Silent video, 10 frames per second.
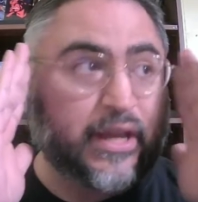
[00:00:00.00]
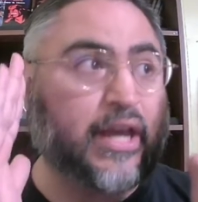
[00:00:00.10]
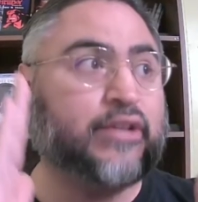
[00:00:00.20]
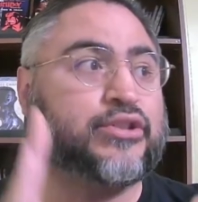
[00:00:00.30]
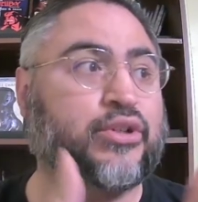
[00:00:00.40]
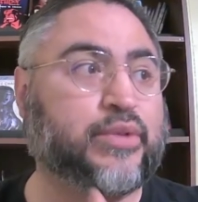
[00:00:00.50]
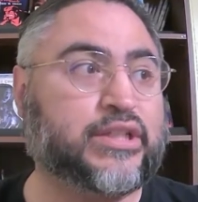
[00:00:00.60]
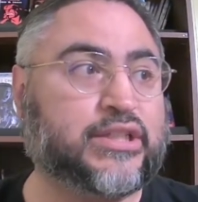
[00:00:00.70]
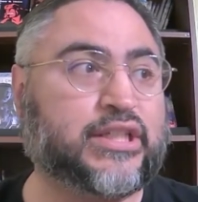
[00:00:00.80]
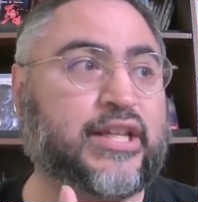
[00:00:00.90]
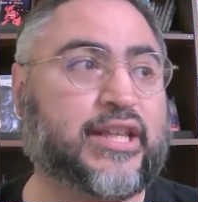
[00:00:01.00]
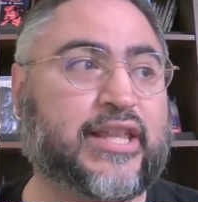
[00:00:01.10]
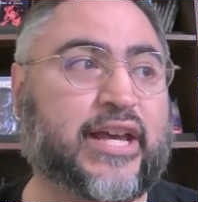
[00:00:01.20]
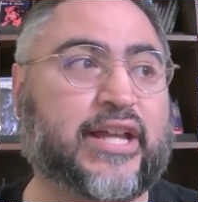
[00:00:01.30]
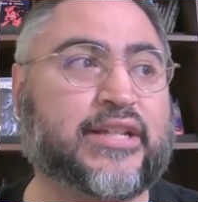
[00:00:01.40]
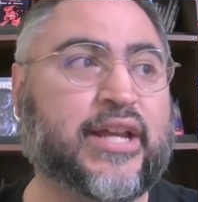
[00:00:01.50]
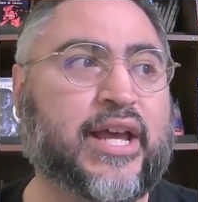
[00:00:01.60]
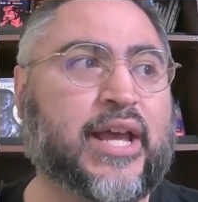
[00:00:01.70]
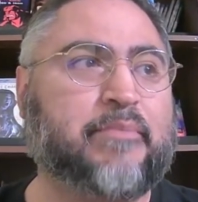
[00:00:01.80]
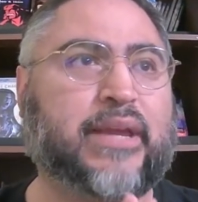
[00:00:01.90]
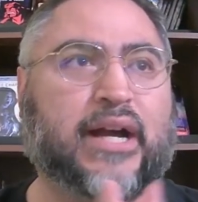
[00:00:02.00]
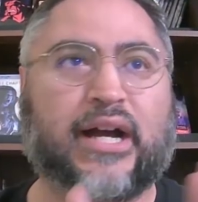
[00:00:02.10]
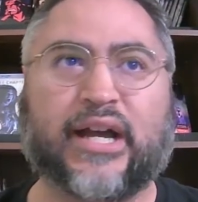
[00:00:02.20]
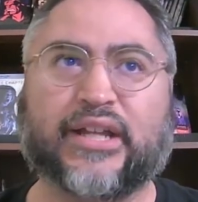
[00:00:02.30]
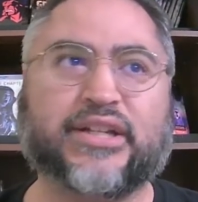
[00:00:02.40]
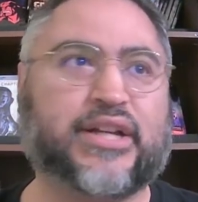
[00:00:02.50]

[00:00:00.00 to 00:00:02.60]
And so we see that behind